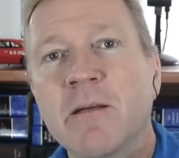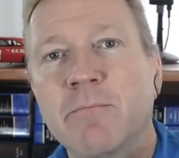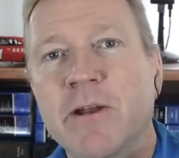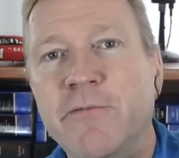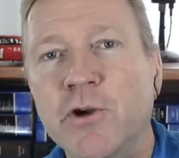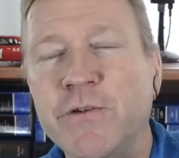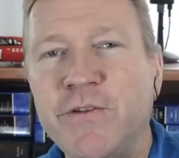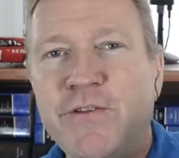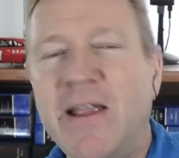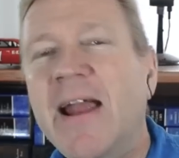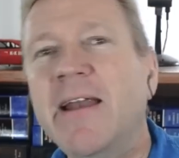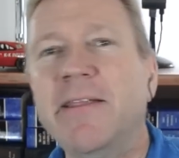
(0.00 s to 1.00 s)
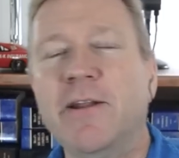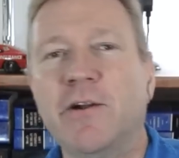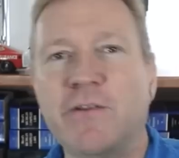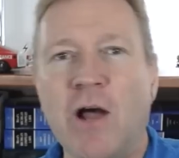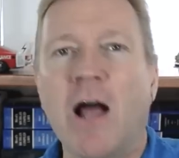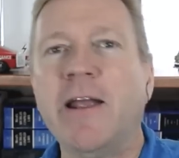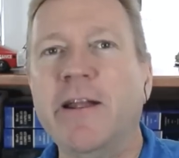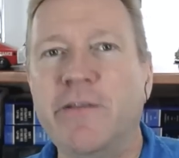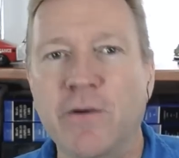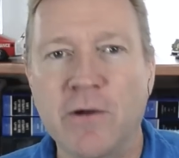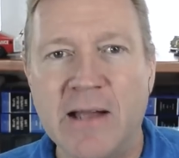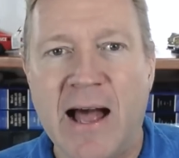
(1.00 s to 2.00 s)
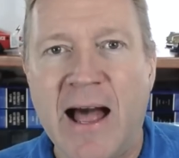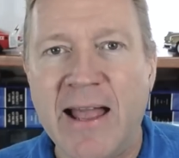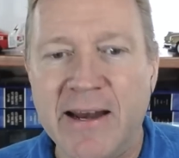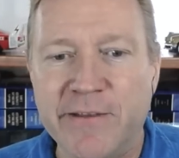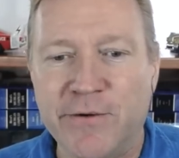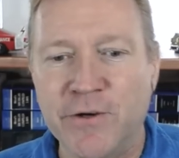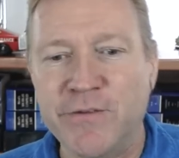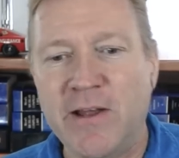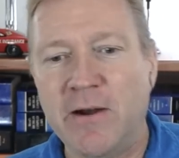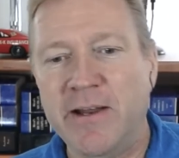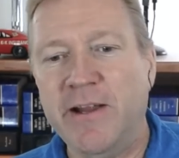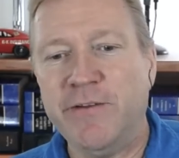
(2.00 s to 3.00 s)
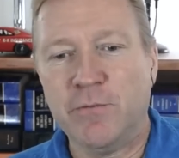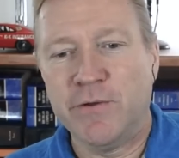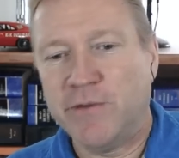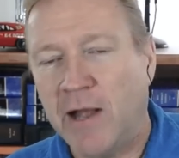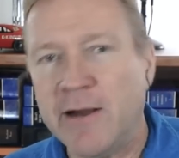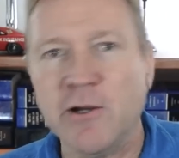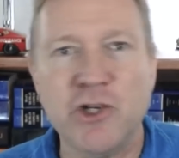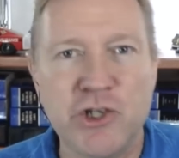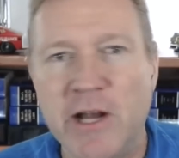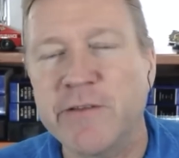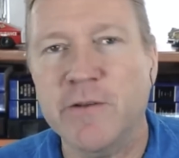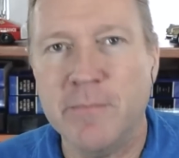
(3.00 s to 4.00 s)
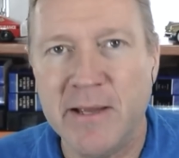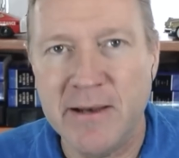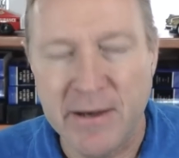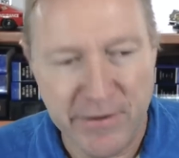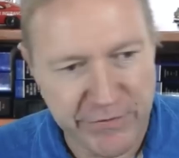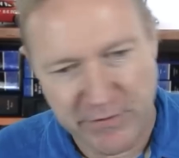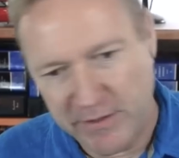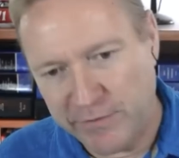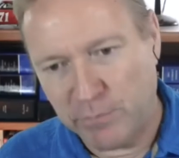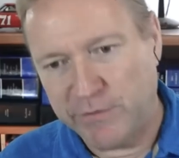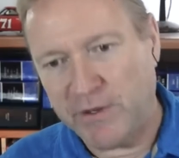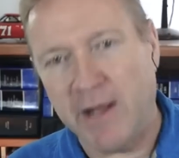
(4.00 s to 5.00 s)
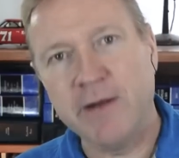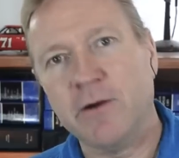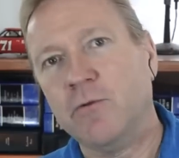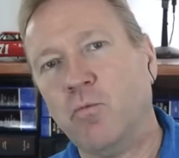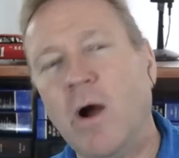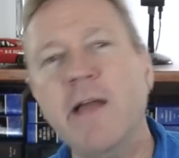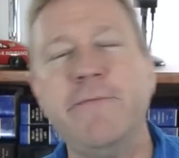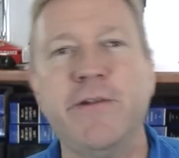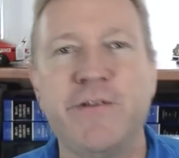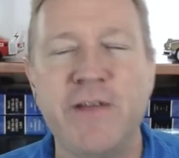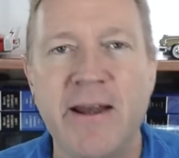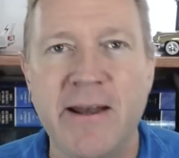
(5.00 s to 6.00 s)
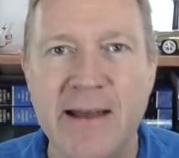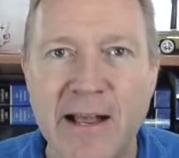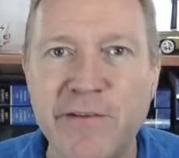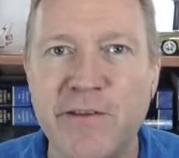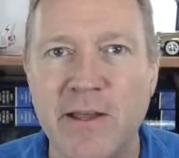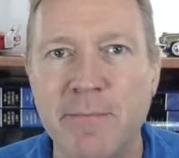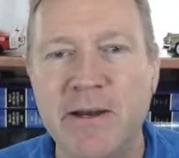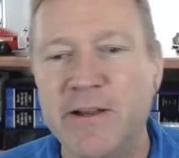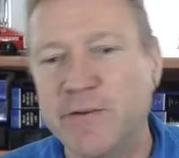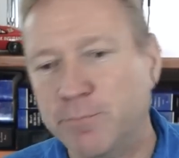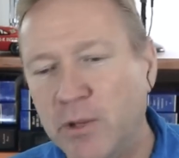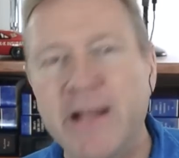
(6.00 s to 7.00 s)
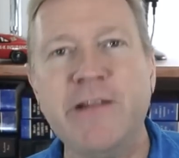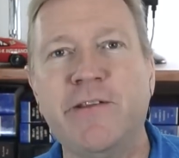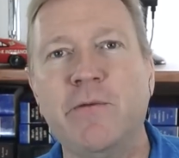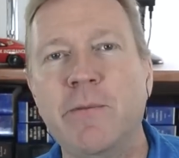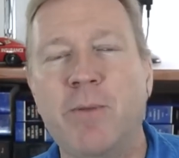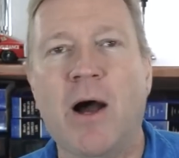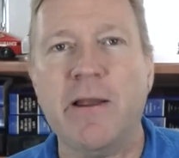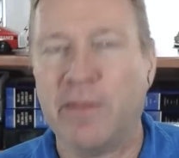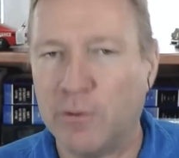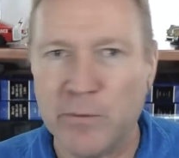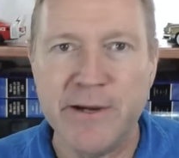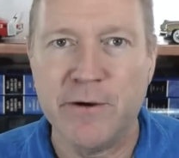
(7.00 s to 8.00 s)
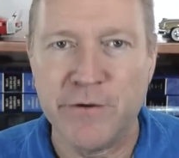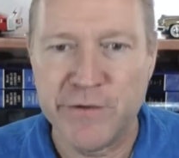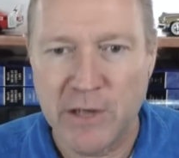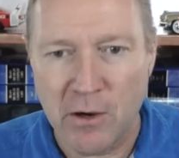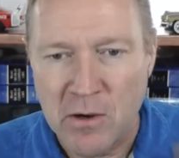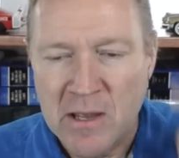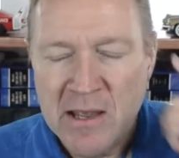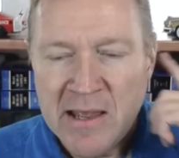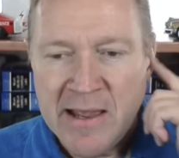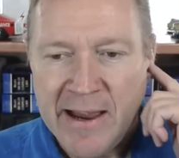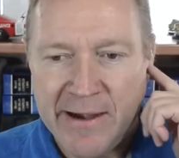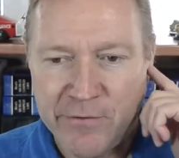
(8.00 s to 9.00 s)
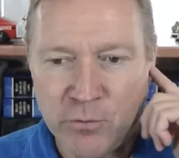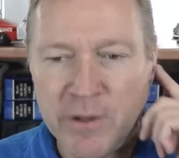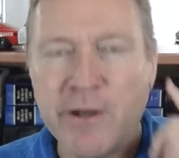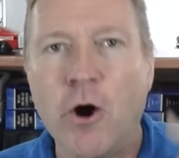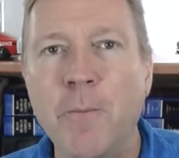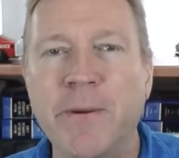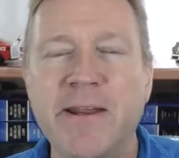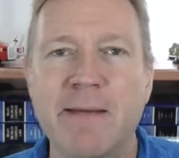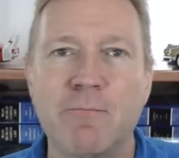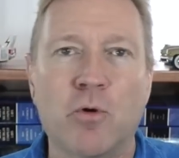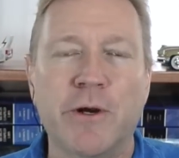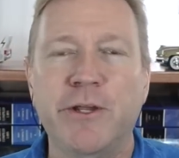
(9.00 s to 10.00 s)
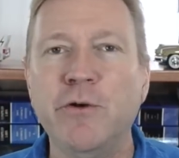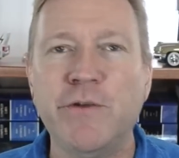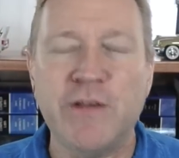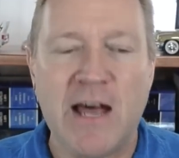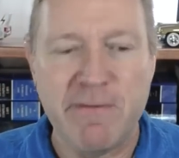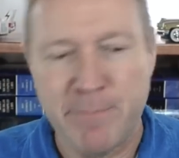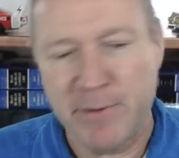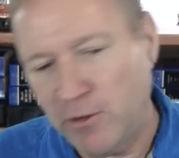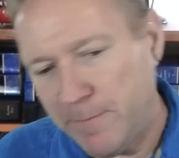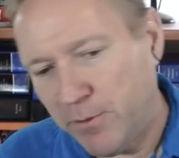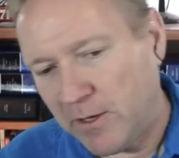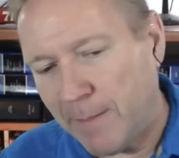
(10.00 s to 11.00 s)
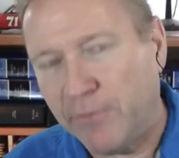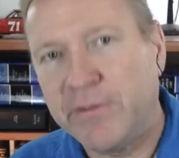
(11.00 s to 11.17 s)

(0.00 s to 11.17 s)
But if you're standing there talking to a guy and it turns out he's a retired gentleman and his, his retired wife is standing next to him and he explains to you he bought it three years ago and he's really hoping to get more use out of it, but he only put a couple